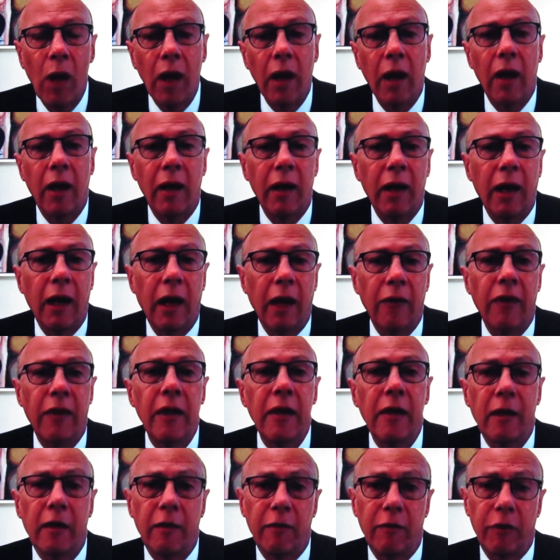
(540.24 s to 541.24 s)
Well, I
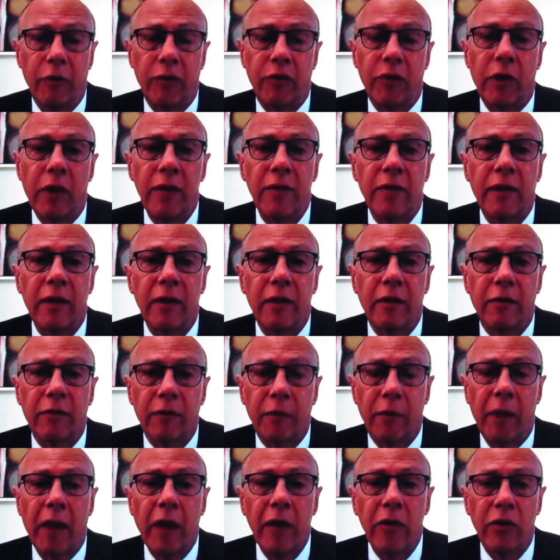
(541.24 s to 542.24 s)
think frustrating
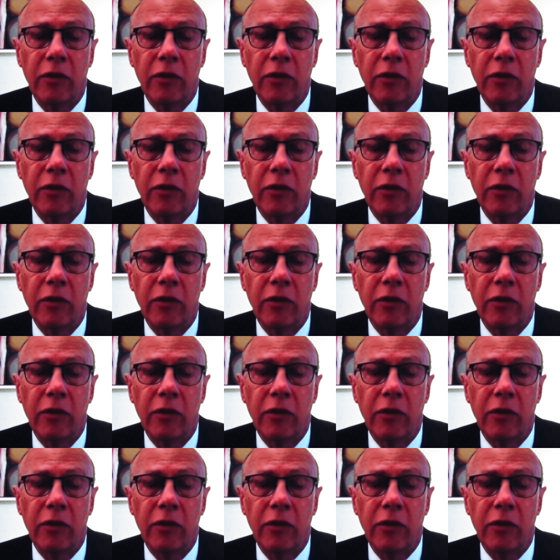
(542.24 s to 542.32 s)
for